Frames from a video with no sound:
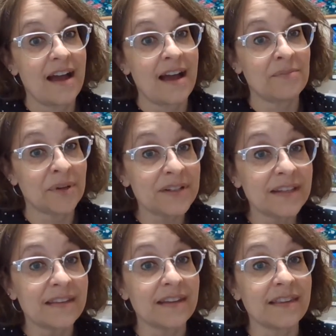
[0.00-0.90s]
I
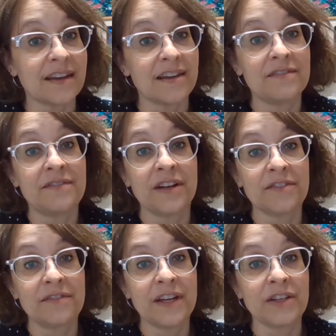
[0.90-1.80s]
personally think that fear of
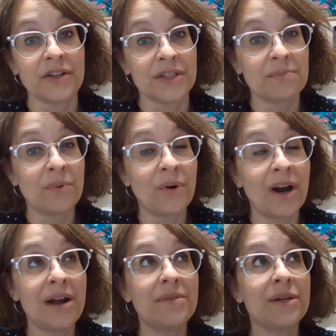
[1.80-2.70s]
failure is
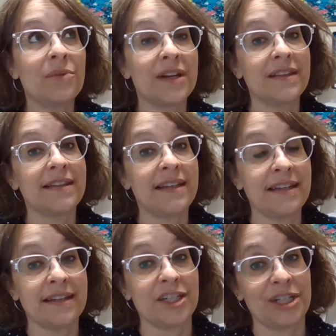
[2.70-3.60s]
probably one of the
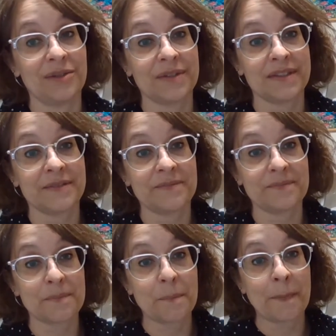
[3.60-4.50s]
leading issues.
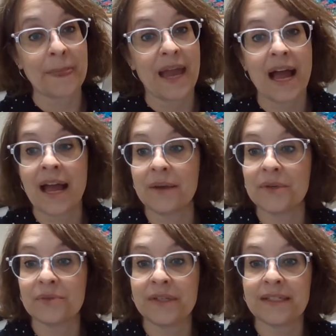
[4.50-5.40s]
I
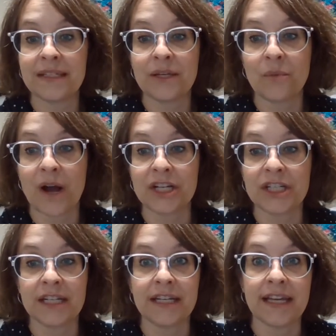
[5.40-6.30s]
was recently
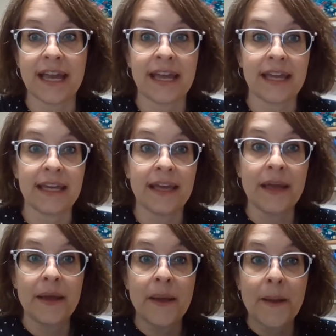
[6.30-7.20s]
watching a
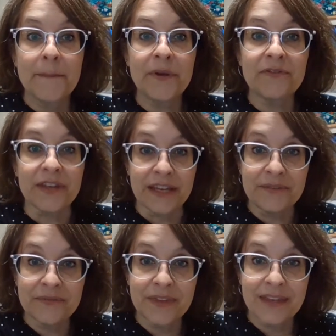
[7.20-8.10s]
movie,
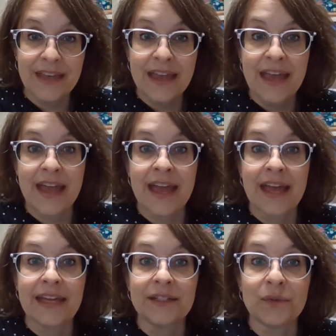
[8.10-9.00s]

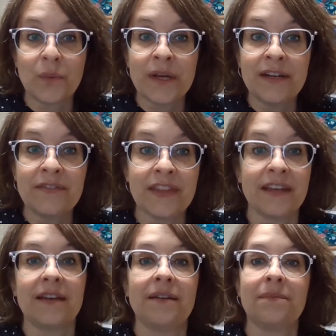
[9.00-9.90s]
And one of
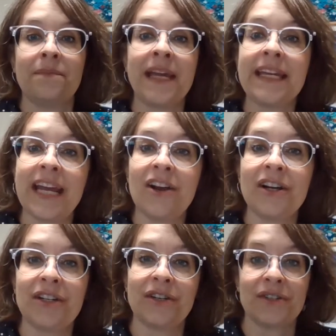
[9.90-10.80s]
the main
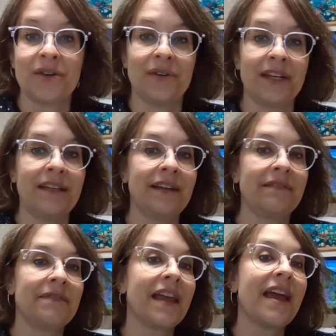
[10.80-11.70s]
characters noted,
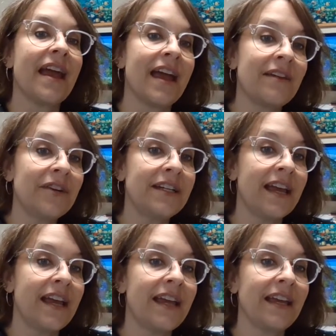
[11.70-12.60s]
every
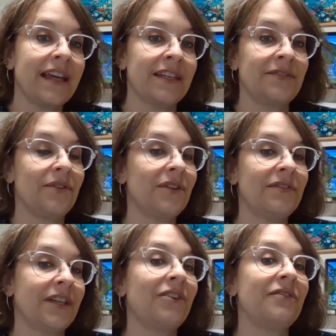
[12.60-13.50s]
day is full
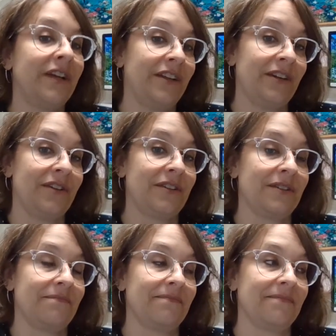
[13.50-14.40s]
of little failures.